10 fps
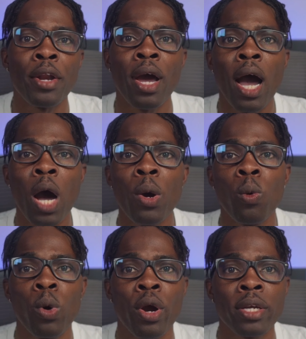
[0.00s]
how it
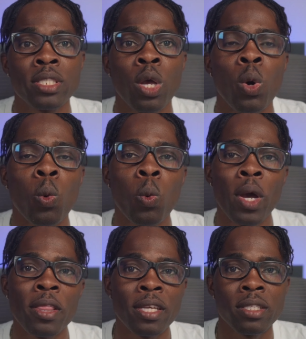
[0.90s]
works
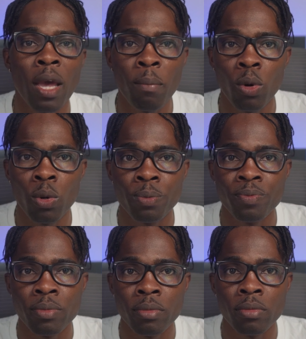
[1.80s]
with this gimbal.
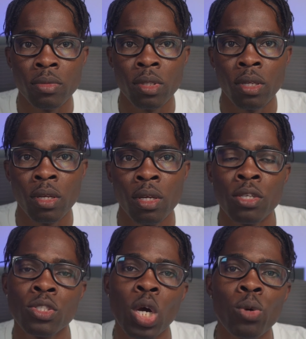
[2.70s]

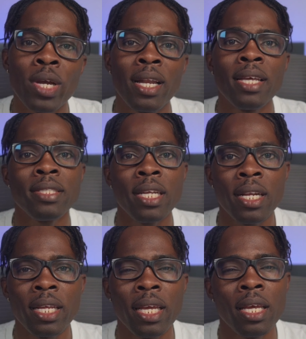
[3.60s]
So
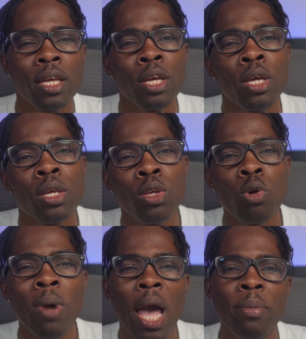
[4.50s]
realistically, you
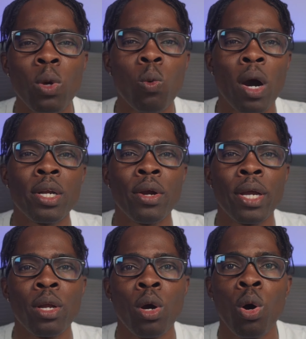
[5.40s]
might be
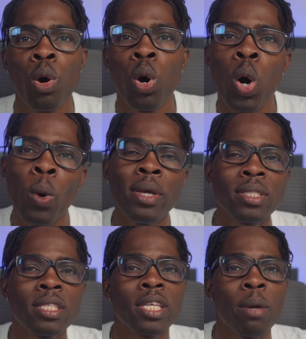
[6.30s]
wondering, who is
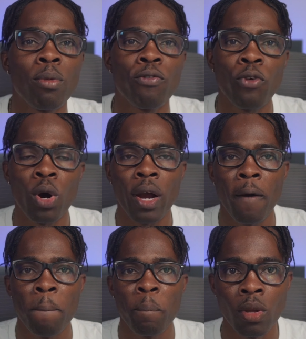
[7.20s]
this gimbal
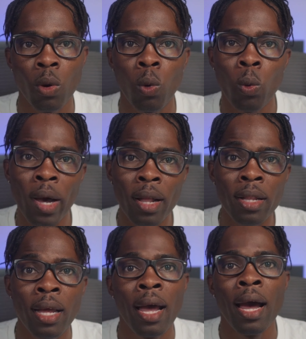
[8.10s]
for? Well,